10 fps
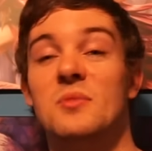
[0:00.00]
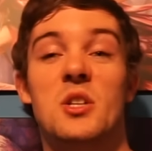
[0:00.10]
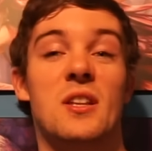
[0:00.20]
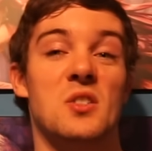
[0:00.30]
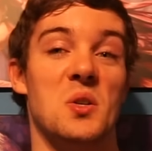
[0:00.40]

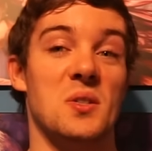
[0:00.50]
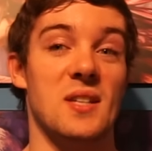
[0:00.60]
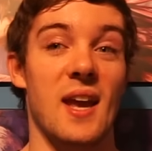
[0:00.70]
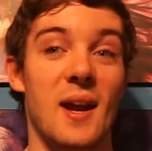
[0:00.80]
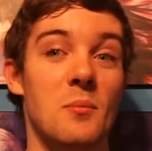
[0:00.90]
She then turns
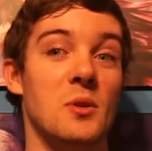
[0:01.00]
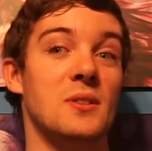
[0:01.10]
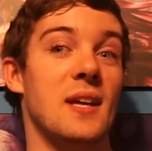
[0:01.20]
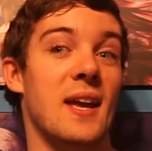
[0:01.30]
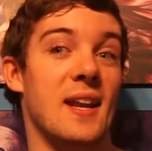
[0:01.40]
to
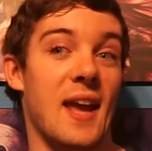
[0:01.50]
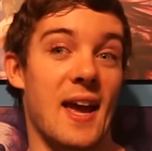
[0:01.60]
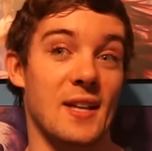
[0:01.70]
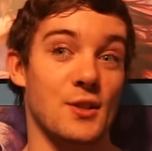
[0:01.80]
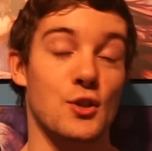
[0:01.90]
Emerald and
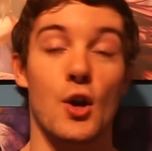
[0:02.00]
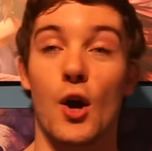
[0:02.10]
asks